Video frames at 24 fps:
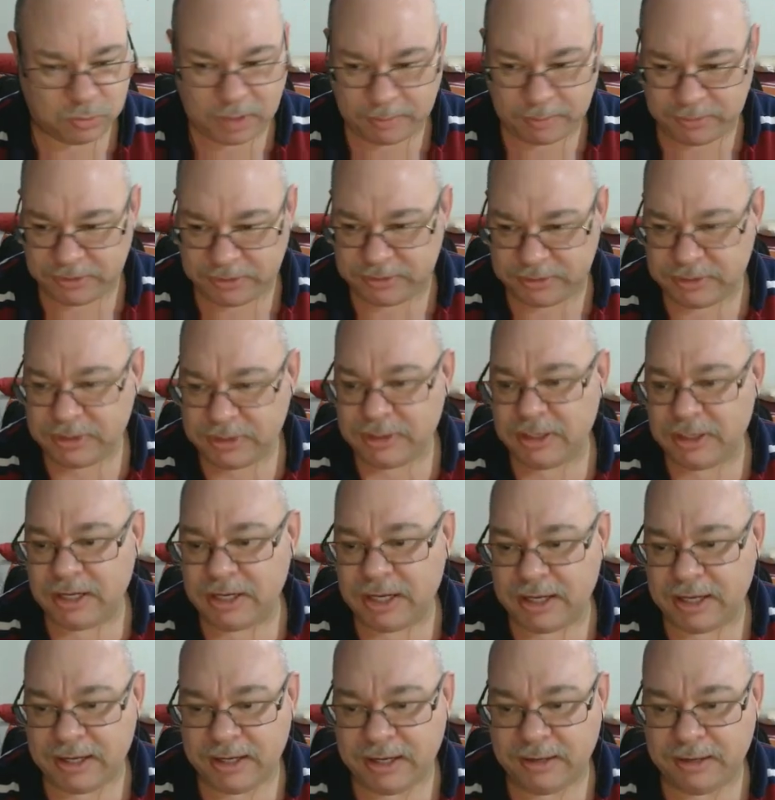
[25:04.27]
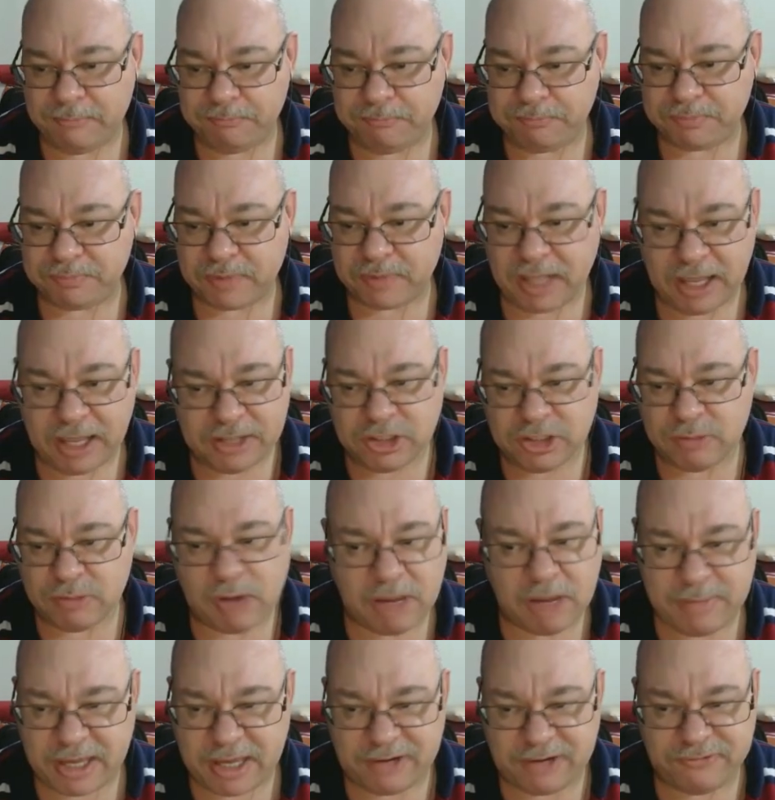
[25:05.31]
weapon, and you
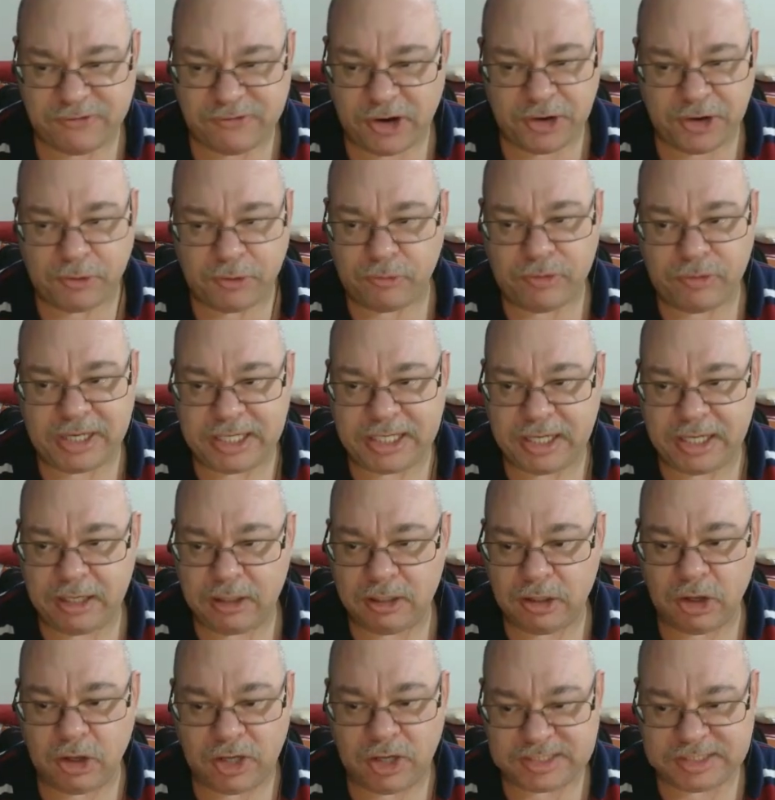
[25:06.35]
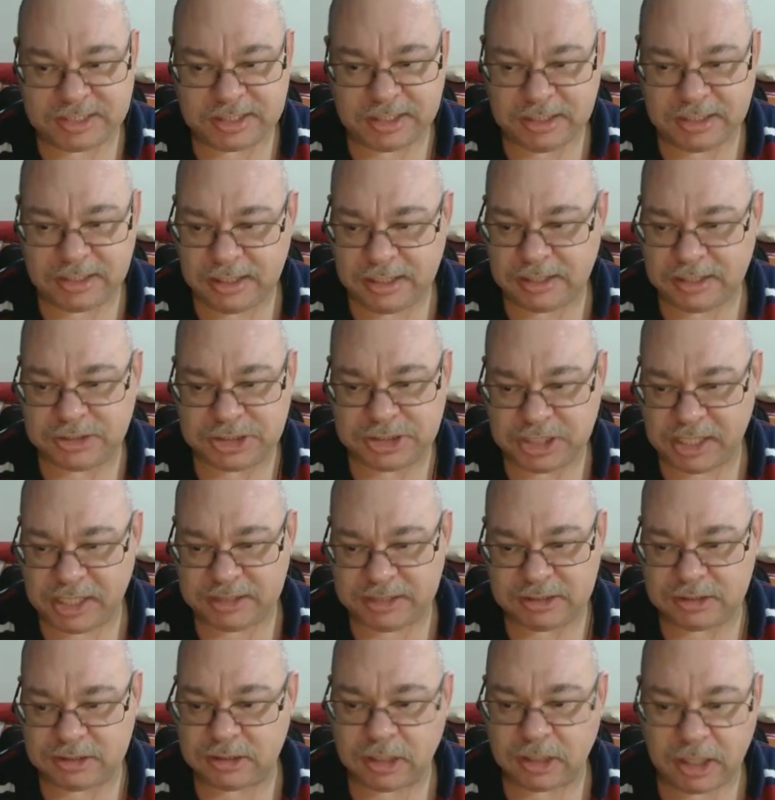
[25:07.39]
might be able to find a really nicely
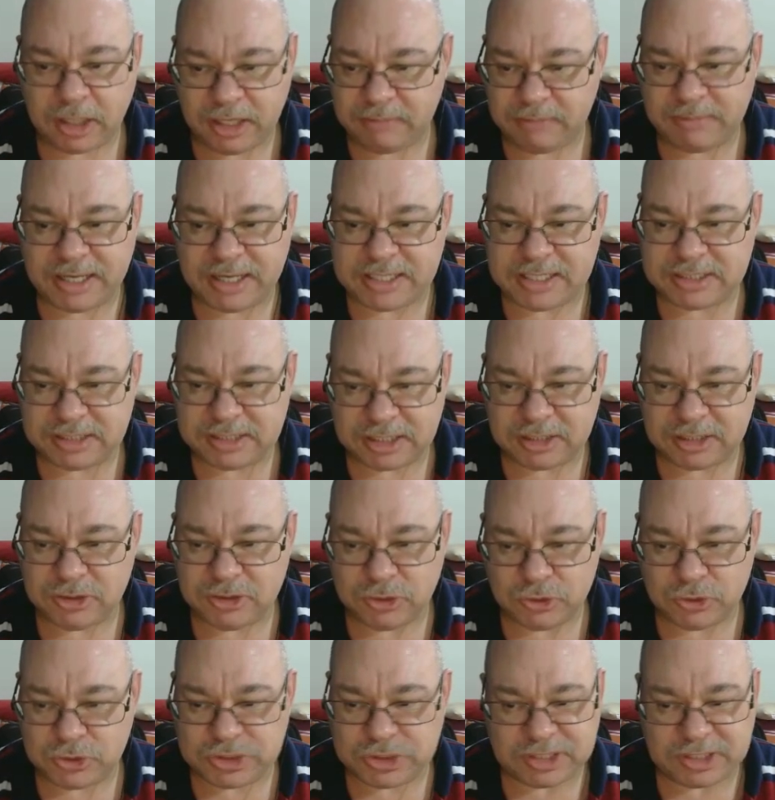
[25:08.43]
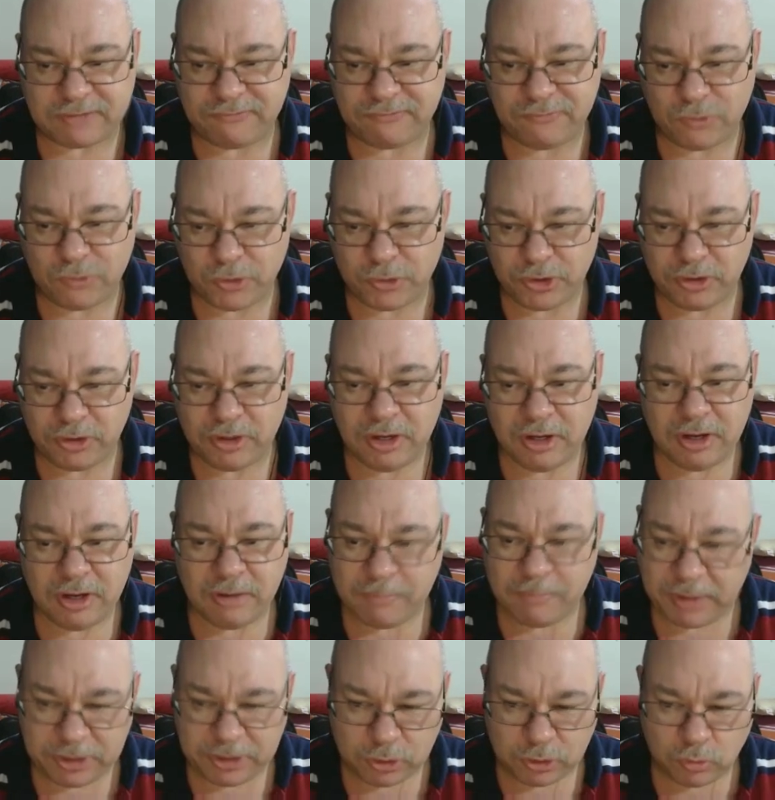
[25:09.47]
enchanted light mace that can do stuff for you.
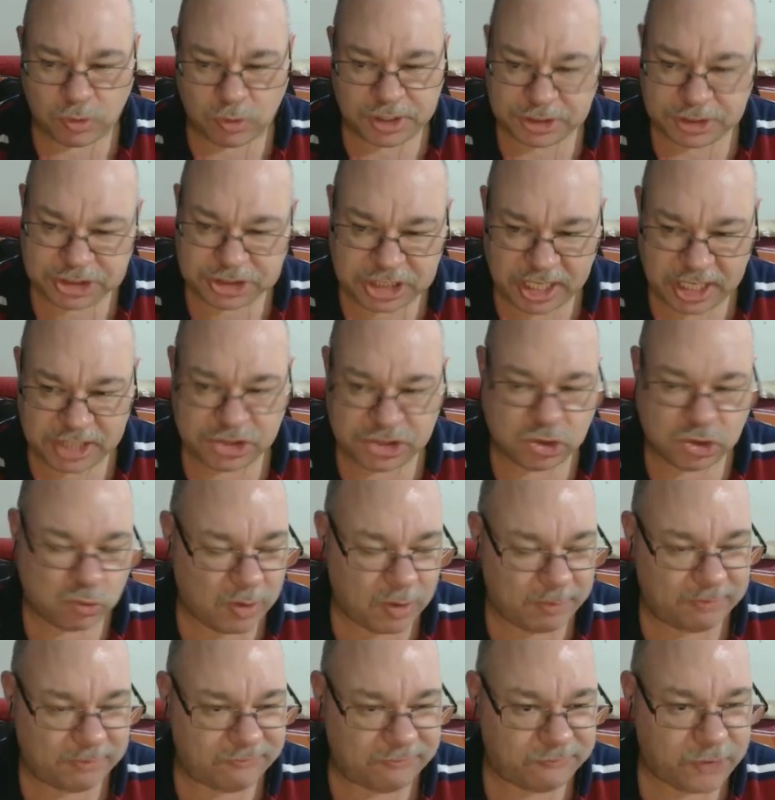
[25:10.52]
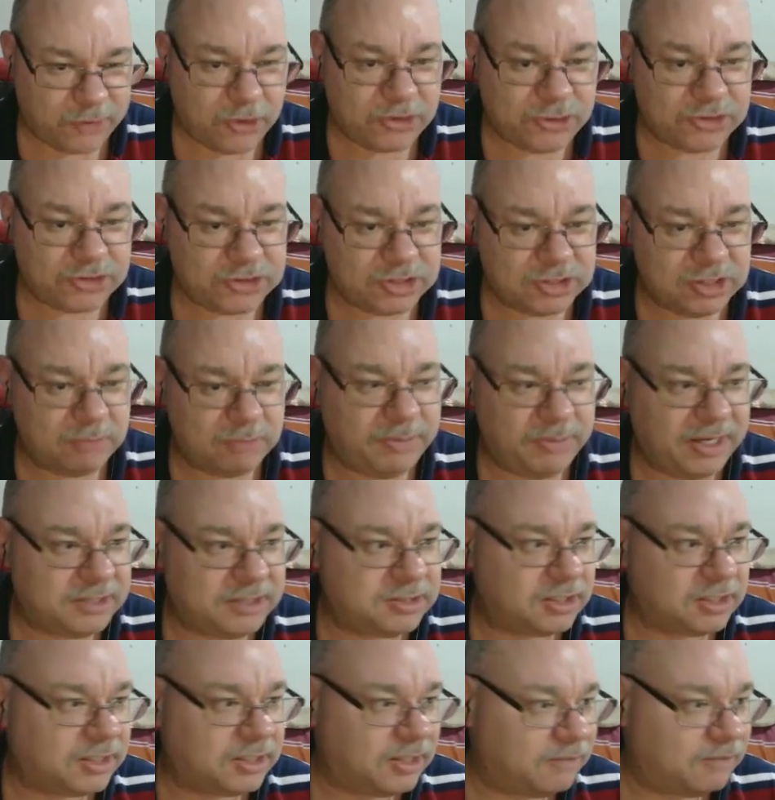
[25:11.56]
But you'll want to change your weapon focus that you
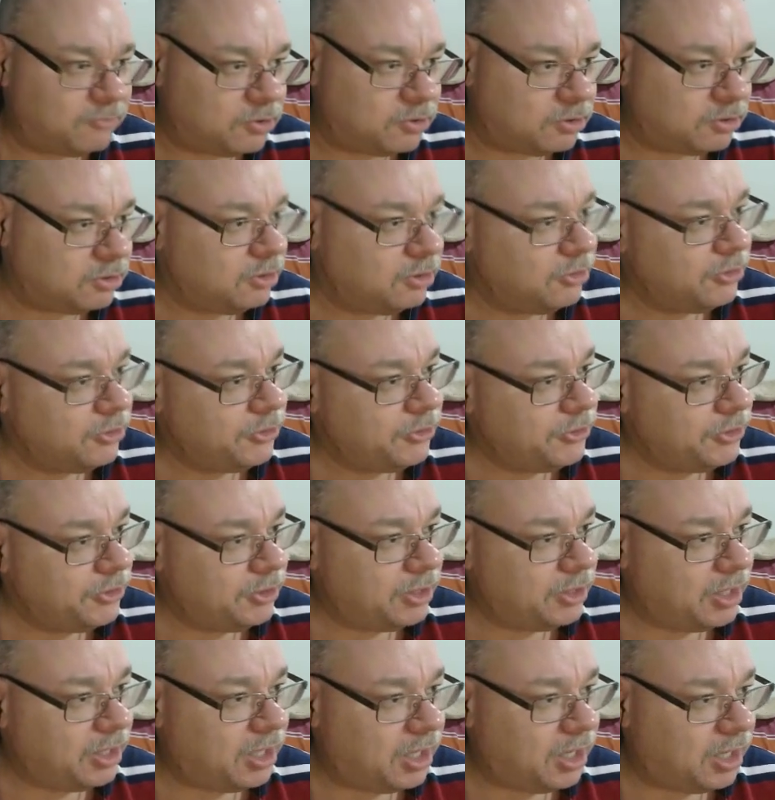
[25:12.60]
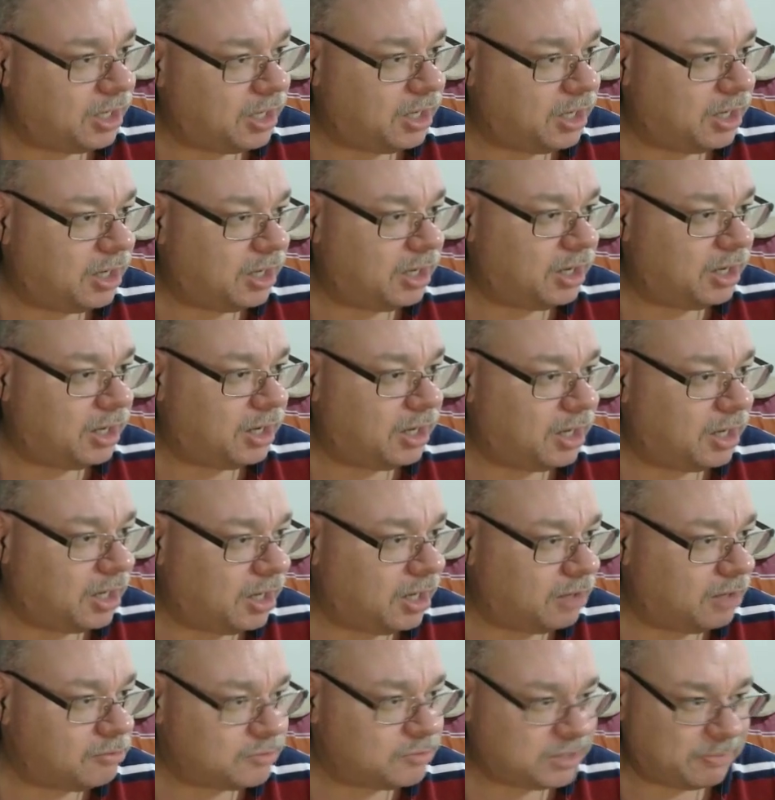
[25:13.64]
picked at level,
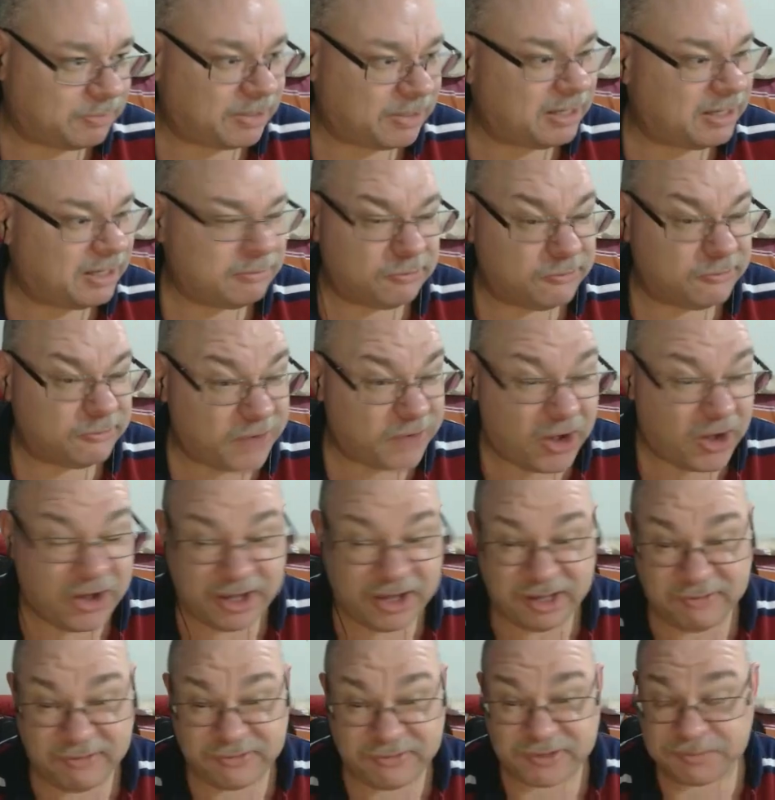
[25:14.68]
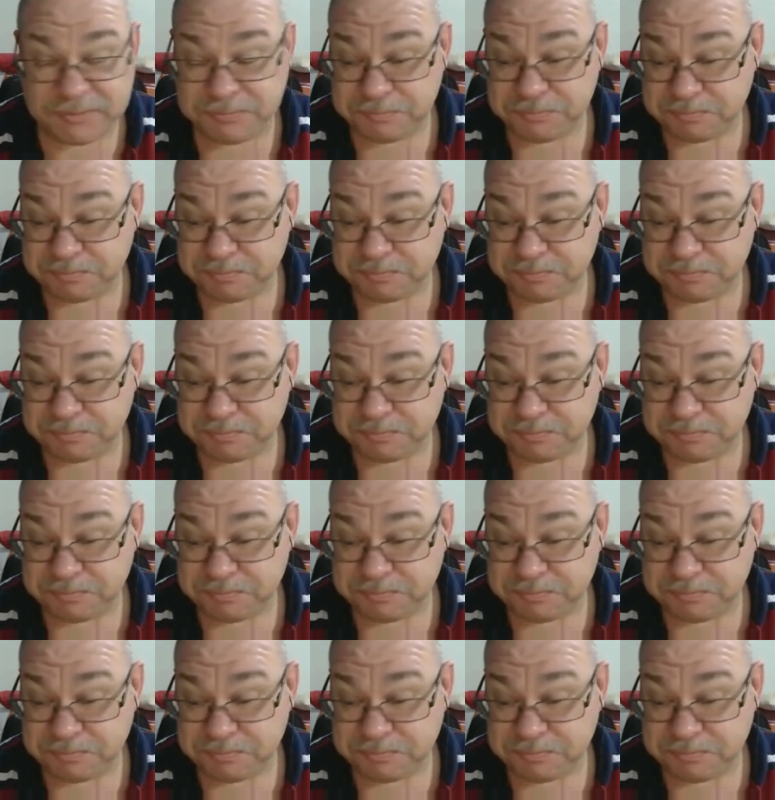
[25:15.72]
what was that, about level 5,